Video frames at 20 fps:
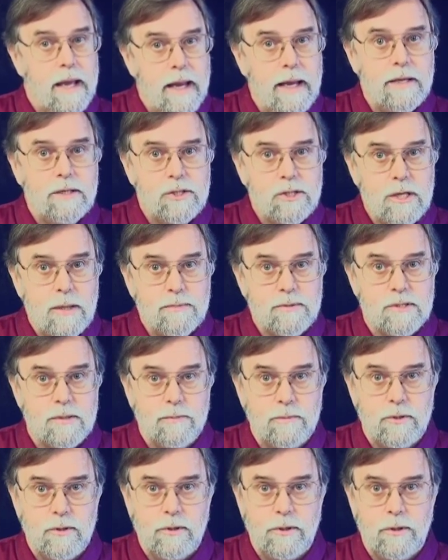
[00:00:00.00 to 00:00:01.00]
and ships
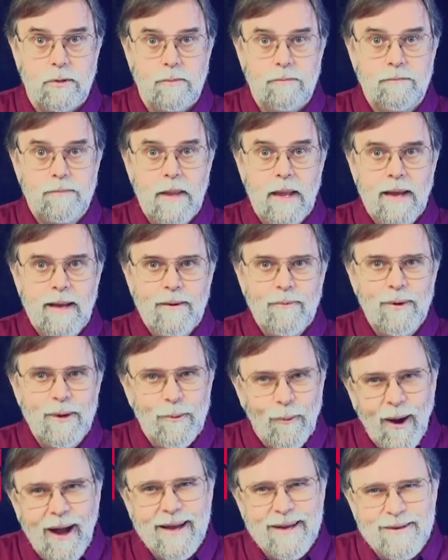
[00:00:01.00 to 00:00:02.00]
them to you? We
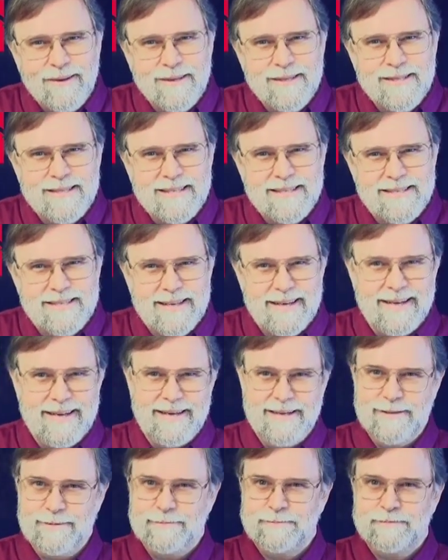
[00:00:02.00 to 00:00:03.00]
want you to
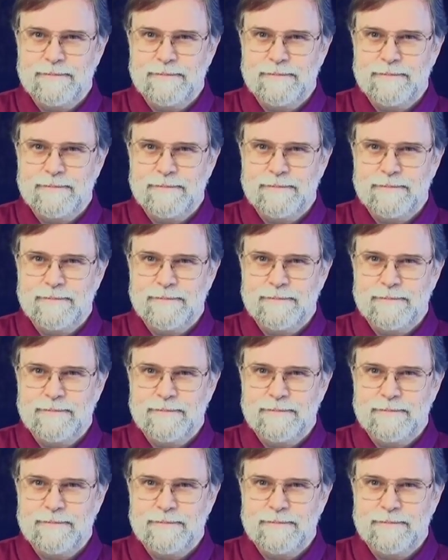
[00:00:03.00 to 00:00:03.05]
succeed.